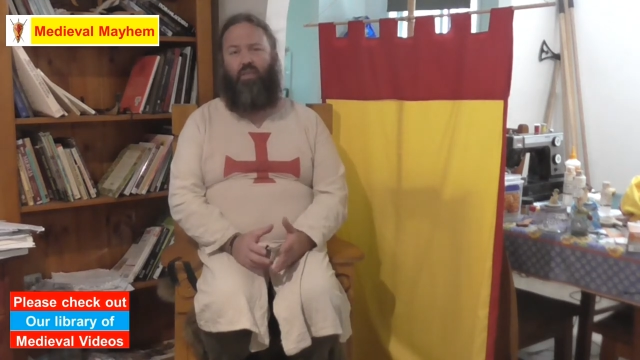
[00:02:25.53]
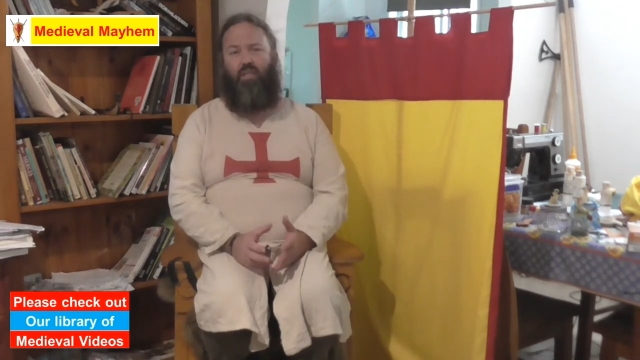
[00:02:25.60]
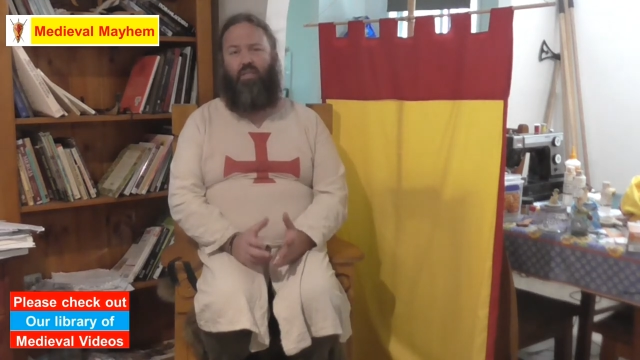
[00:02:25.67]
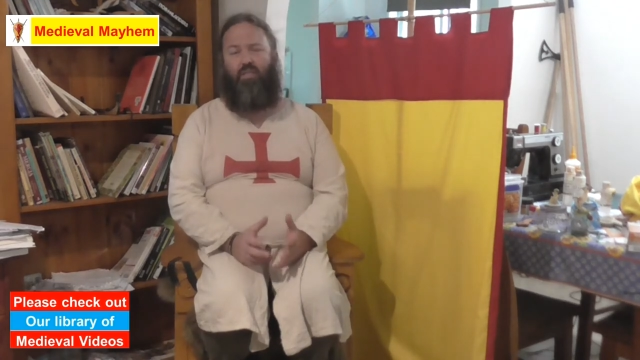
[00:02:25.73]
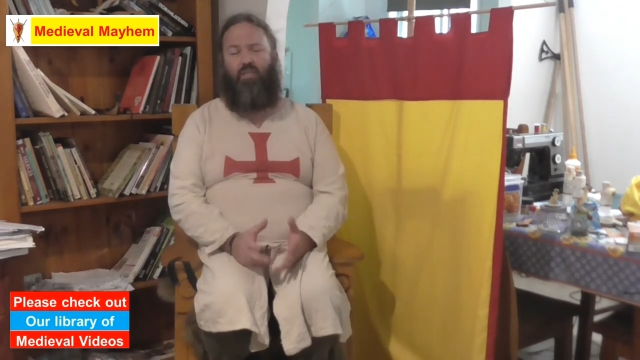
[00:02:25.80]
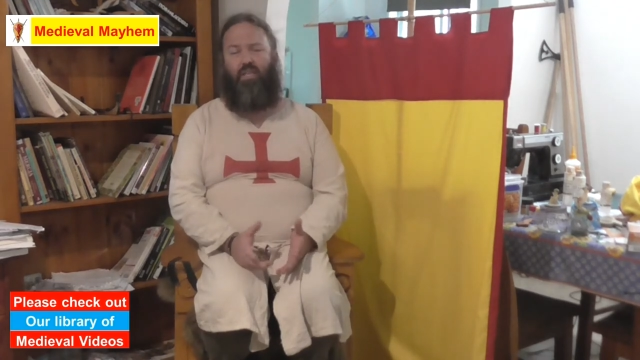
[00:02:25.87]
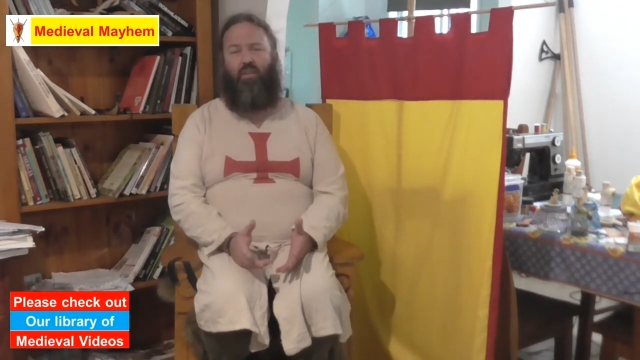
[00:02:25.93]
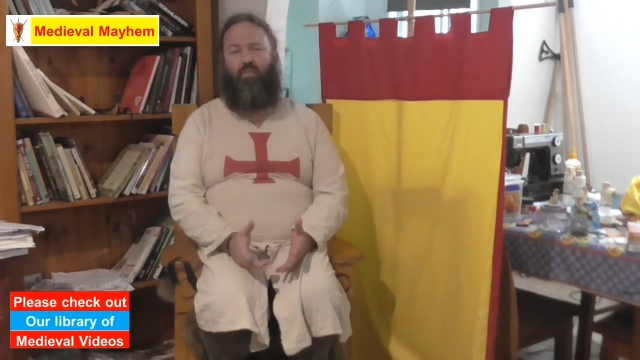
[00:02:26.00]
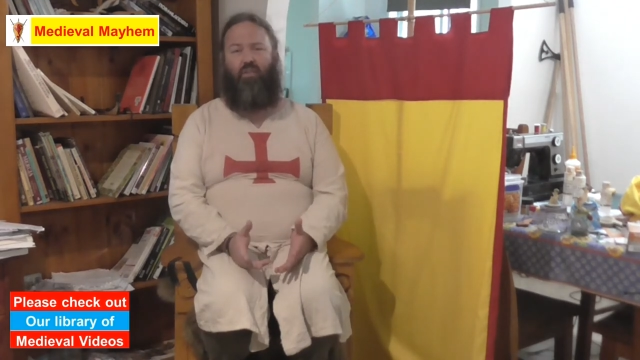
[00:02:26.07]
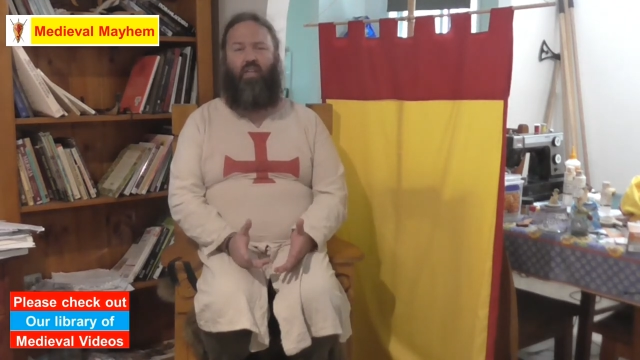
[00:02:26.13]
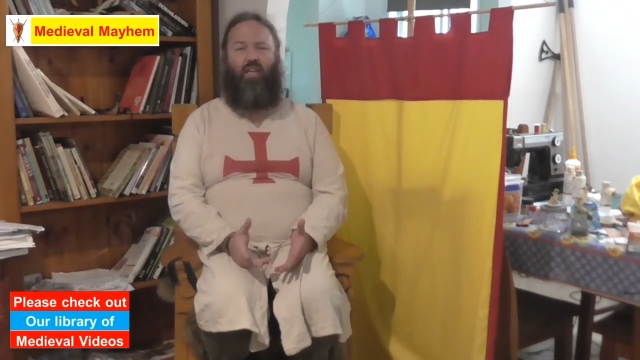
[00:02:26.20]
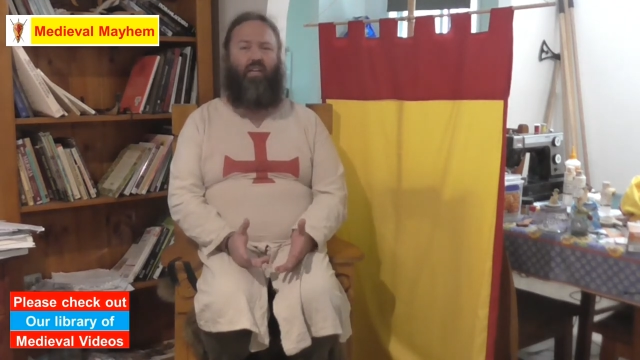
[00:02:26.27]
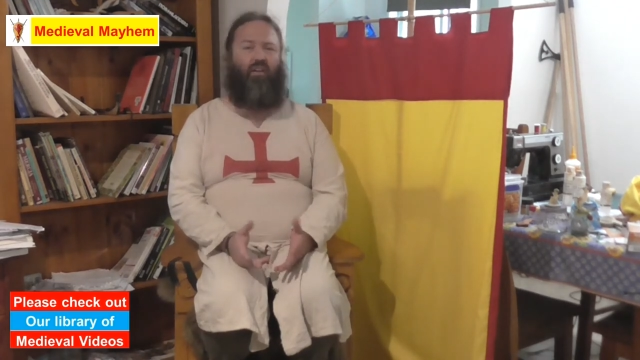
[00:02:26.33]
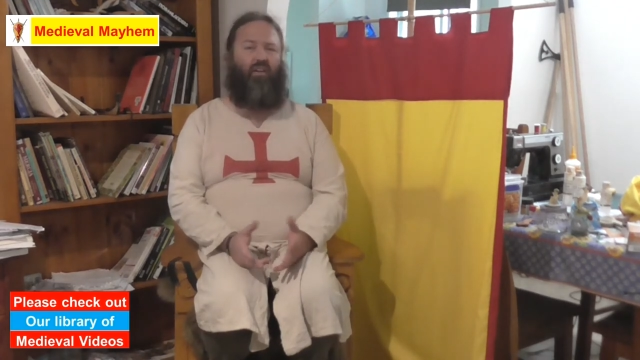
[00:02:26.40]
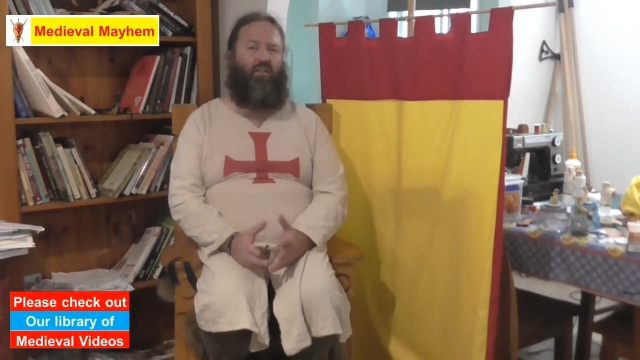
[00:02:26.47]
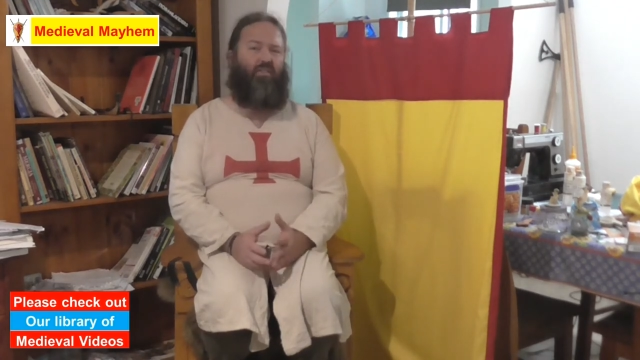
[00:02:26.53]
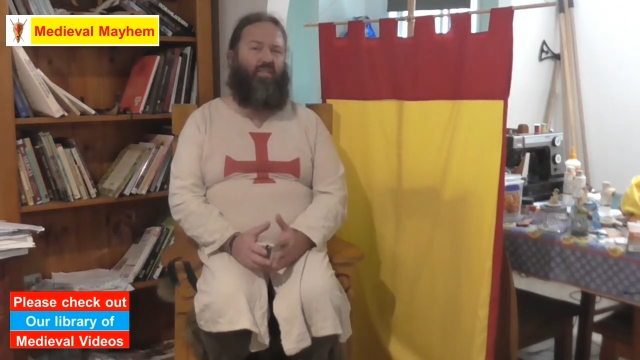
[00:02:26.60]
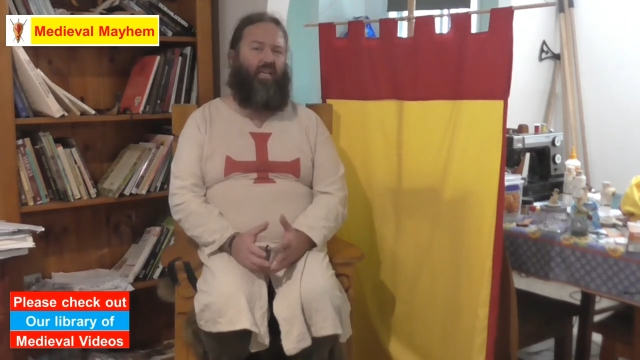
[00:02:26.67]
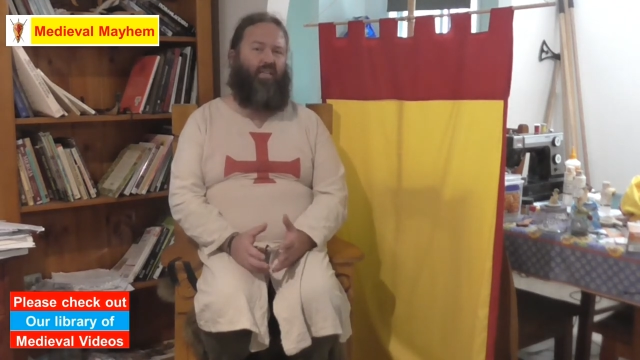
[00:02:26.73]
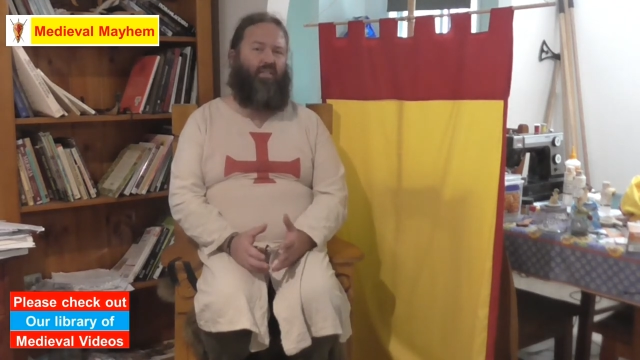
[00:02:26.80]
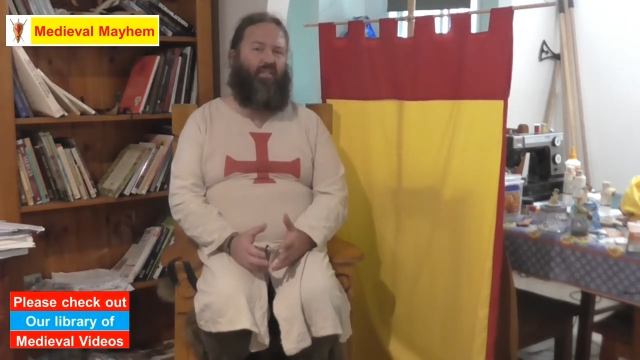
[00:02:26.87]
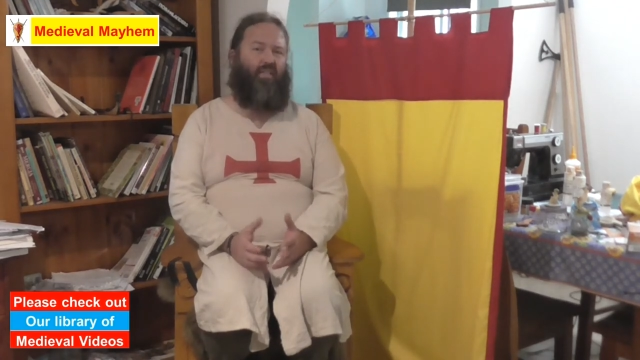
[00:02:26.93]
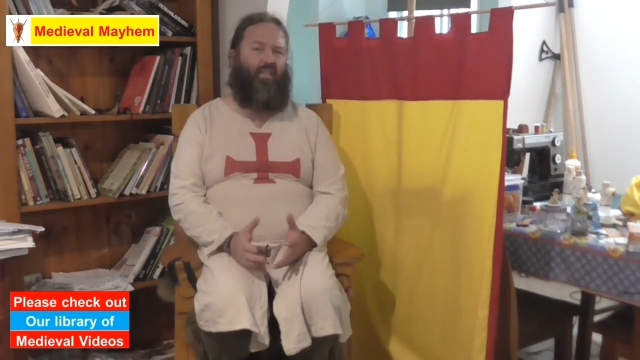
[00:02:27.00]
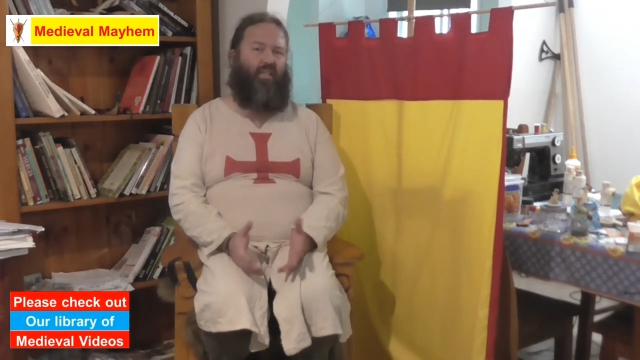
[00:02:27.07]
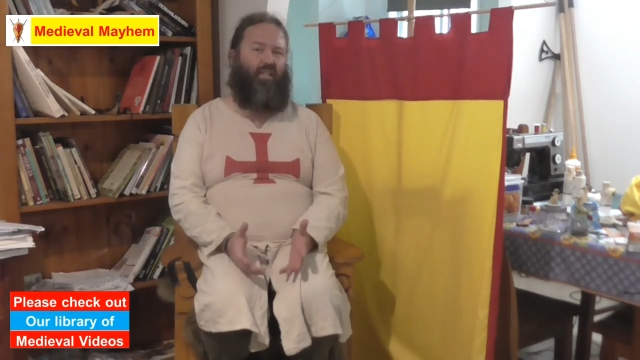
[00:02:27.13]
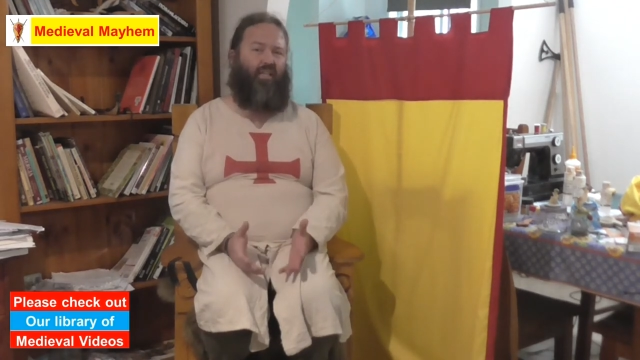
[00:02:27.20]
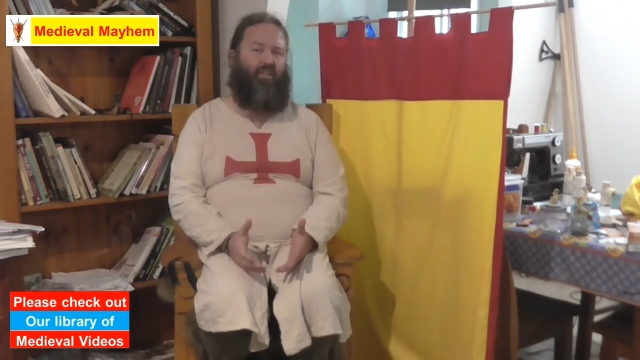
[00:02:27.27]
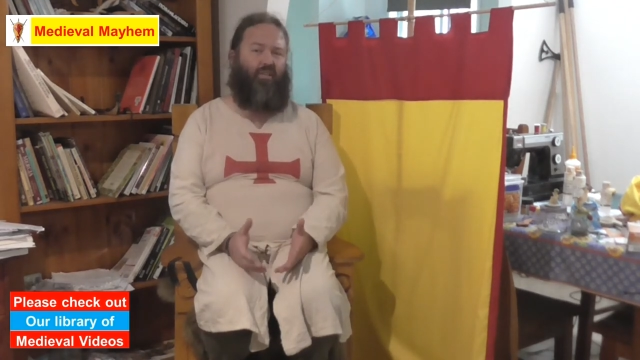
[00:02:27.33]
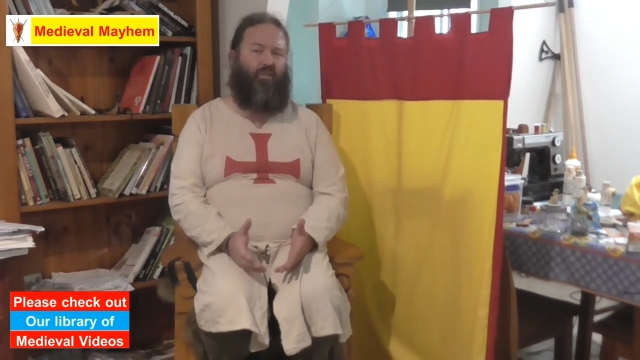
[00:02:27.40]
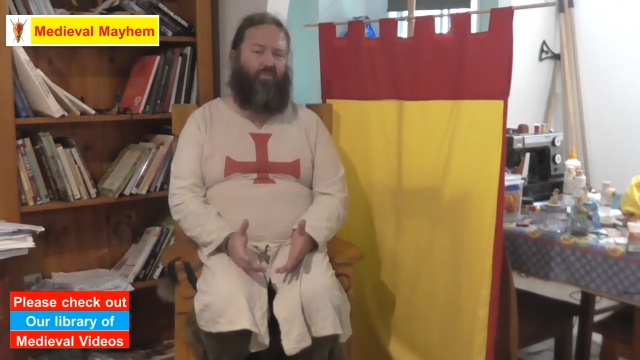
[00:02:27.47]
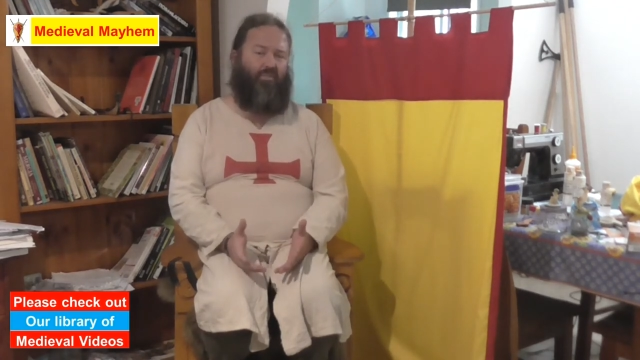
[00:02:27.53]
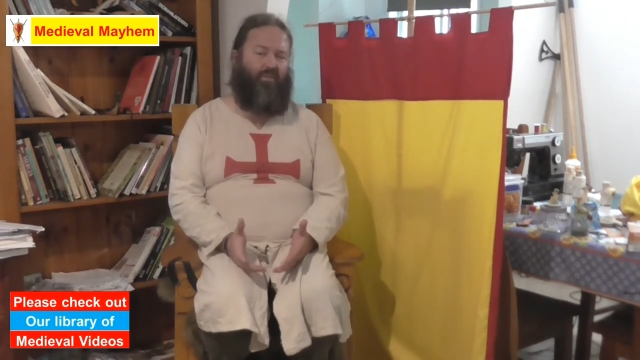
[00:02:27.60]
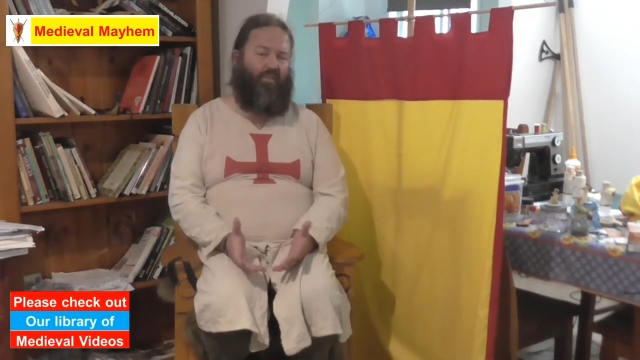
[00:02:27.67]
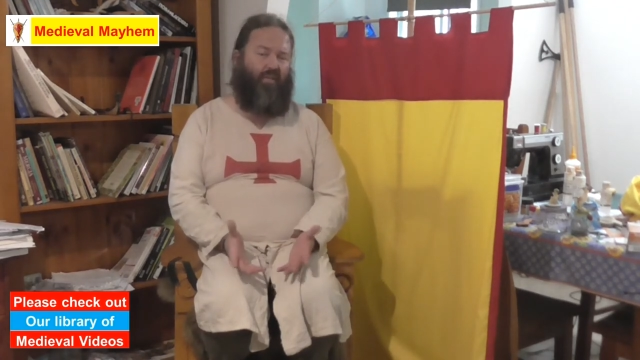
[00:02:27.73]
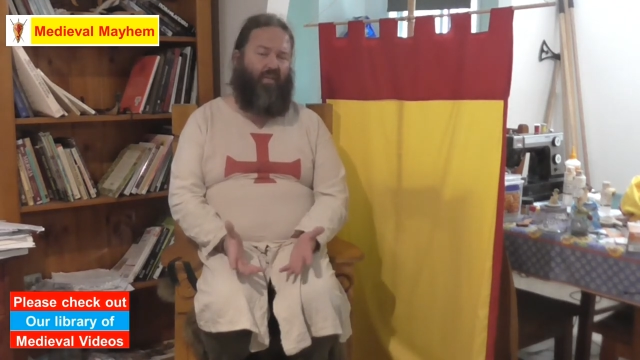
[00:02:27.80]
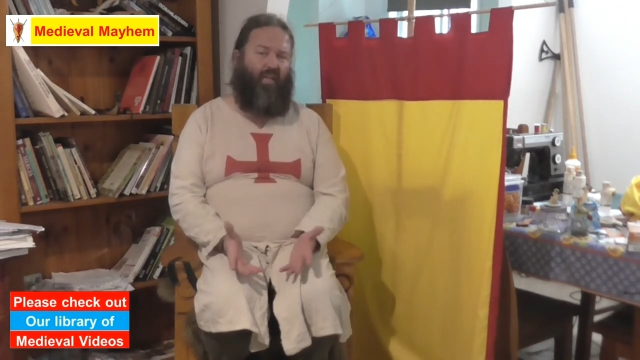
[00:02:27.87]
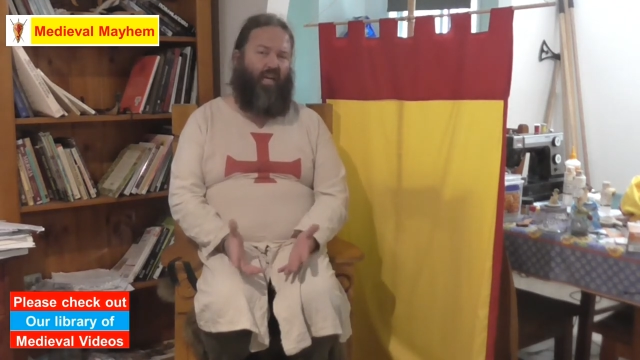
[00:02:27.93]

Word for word: the seven Anglo-Saxon kingdoms